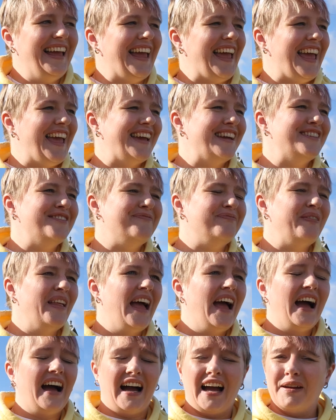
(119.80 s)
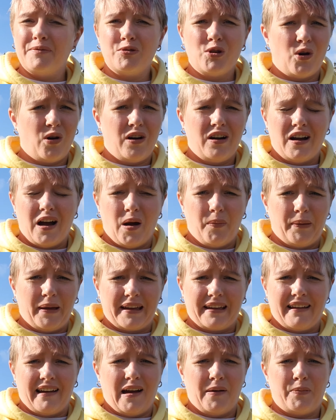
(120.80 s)
Um, I'm not a
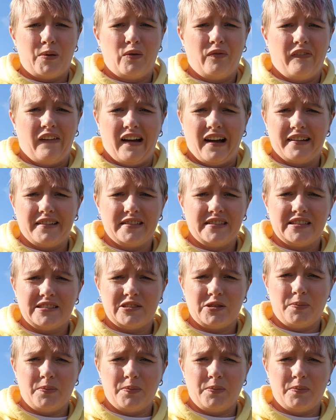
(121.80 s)
big Apple fan, to